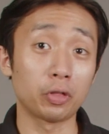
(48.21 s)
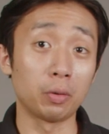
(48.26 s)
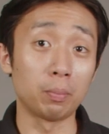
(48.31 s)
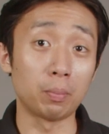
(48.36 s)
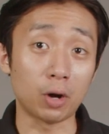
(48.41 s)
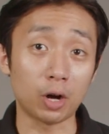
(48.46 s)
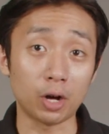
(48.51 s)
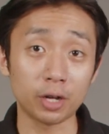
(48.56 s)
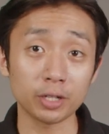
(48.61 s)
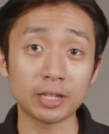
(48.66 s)
the
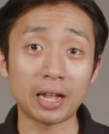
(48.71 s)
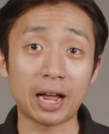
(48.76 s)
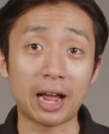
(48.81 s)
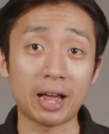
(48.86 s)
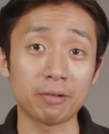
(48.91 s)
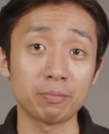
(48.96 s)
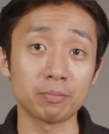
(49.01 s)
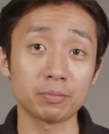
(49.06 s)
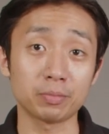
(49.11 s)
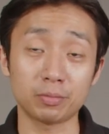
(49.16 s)
mod
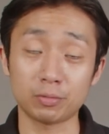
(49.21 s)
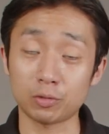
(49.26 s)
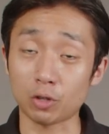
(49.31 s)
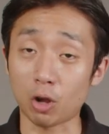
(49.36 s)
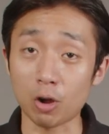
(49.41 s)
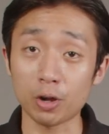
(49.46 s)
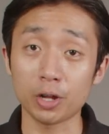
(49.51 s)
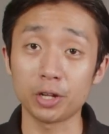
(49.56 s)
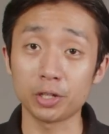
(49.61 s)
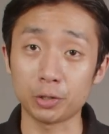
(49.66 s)
I'm
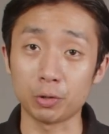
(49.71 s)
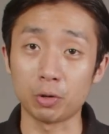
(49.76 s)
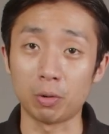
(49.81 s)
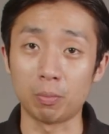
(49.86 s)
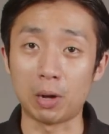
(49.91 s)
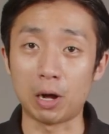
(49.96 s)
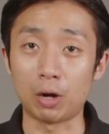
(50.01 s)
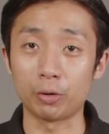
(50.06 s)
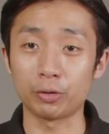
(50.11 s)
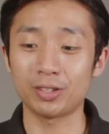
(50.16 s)
talking to you
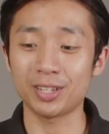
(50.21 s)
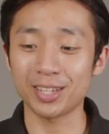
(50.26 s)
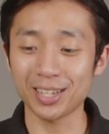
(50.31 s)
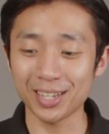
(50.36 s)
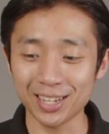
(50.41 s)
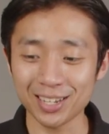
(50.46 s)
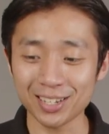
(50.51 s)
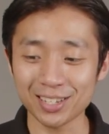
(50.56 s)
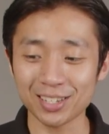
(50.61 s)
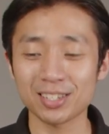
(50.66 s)
about
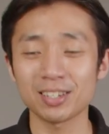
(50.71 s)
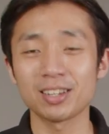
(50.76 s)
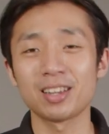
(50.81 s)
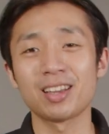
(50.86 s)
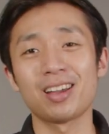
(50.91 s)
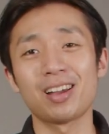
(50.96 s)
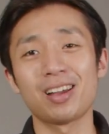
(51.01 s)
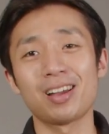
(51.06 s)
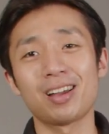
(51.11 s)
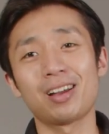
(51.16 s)
is
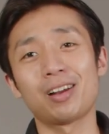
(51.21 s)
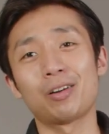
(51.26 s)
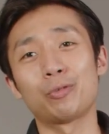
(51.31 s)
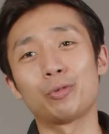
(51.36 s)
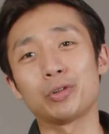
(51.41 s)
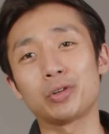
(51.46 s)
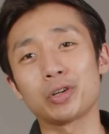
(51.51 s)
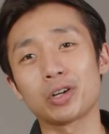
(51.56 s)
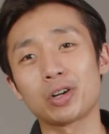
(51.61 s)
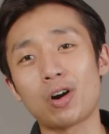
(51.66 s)

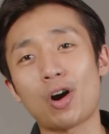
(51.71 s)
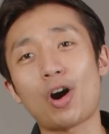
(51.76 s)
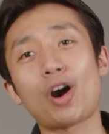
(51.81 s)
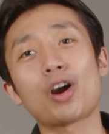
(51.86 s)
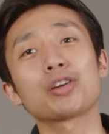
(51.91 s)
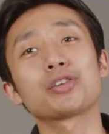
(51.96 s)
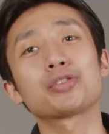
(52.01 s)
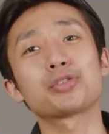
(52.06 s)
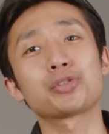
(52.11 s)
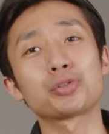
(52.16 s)
with
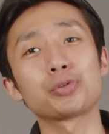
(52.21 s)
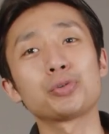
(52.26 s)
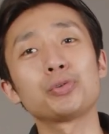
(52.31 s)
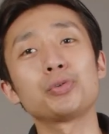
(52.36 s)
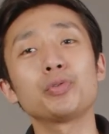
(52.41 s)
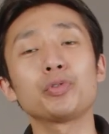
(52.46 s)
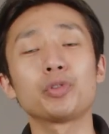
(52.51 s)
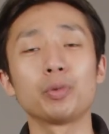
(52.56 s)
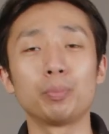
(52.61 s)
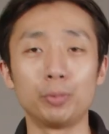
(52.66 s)
regards
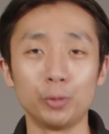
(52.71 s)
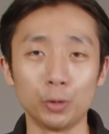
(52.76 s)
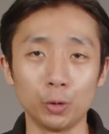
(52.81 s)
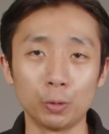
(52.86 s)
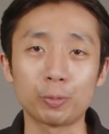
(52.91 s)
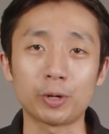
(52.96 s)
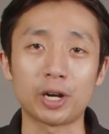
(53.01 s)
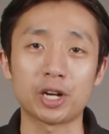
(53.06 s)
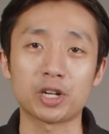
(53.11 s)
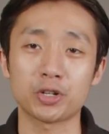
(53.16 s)
to the brew
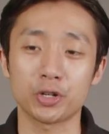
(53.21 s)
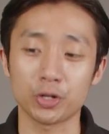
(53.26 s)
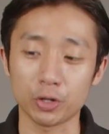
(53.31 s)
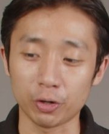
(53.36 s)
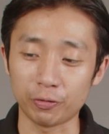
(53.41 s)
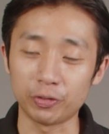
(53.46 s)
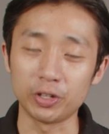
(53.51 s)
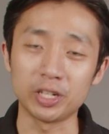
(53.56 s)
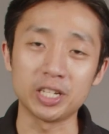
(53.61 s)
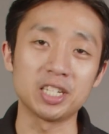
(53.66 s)
pressure
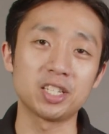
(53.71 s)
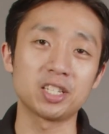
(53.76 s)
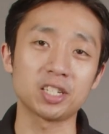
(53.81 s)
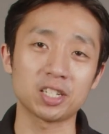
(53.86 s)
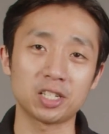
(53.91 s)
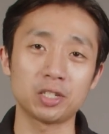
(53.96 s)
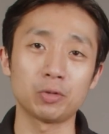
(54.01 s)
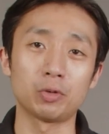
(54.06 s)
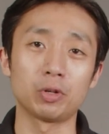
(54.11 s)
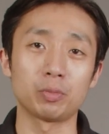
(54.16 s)
of the
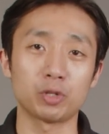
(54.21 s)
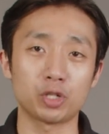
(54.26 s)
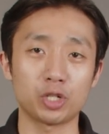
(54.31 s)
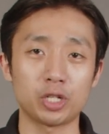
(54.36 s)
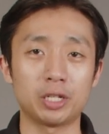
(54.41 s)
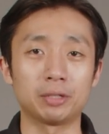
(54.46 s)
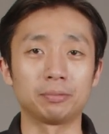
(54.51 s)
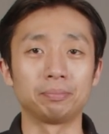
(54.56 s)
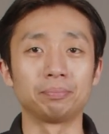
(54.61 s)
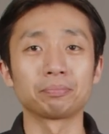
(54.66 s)
E61
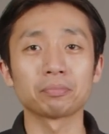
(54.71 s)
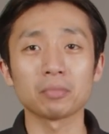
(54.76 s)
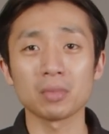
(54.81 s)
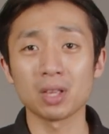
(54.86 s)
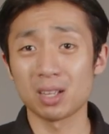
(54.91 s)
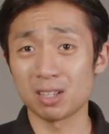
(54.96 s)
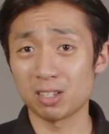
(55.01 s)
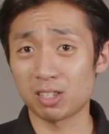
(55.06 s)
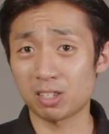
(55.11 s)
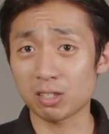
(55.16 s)
machine.
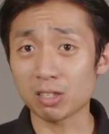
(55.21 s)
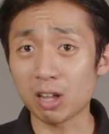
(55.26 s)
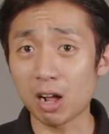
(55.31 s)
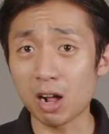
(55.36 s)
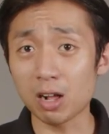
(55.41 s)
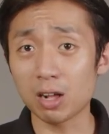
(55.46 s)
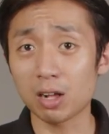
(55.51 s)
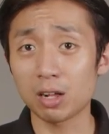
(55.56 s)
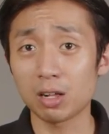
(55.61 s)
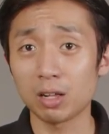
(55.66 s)

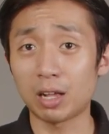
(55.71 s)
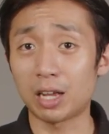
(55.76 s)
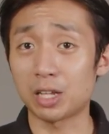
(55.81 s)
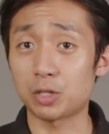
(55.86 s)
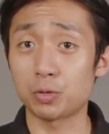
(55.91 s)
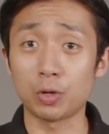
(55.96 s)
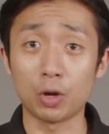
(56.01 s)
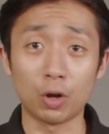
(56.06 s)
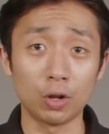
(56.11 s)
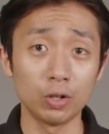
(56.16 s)
Stock,
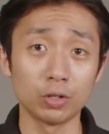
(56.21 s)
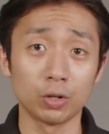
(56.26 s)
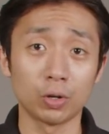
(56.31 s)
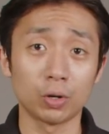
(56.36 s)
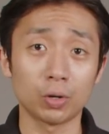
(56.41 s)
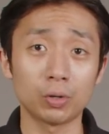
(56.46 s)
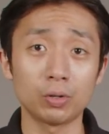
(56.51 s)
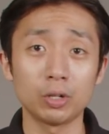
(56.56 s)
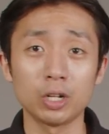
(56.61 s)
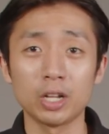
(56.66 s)
as we all
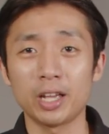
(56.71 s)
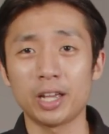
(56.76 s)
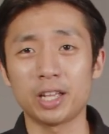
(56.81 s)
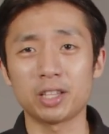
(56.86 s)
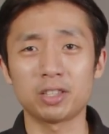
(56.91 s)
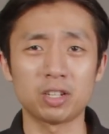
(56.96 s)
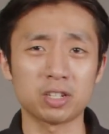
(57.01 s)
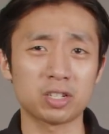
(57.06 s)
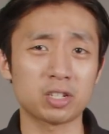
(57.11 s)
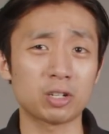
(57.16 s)
know,
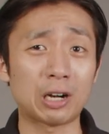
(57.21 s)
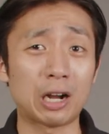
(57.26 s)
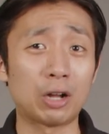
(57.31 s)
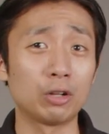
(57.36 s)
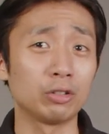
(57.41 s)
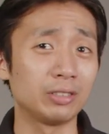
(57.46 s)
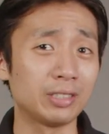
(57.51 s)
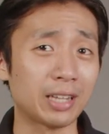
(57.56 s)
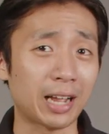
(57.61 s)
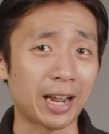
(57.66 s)
it does
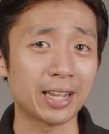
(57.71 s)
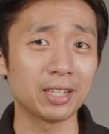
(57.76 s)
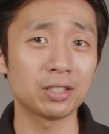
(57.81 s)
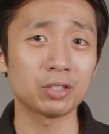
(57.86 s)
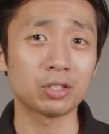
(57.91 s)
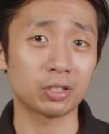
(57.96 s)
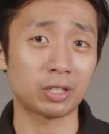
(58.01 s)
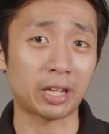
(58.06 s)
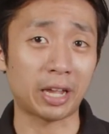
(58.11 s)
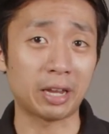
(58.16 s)
around 9
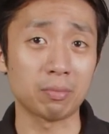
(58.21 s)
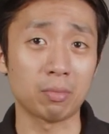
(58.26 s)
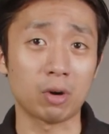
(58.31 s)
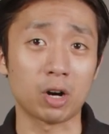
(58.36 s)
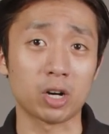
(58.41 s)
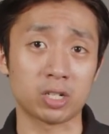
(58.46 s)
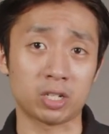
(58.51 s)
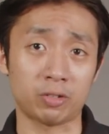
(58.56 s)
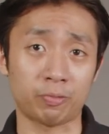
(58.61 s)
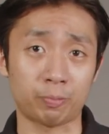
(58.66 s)
to 10
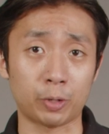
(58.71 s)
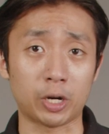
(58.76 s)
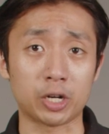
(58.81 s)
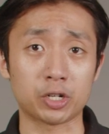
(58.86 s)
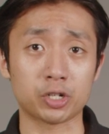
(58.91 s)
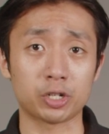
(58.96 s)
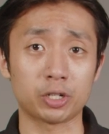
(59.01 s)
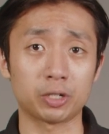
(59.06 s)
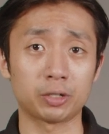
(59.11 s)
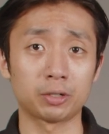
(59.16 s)
bars of
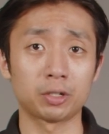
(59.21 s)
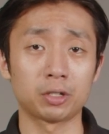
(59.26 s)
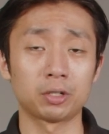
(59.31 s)
pressure.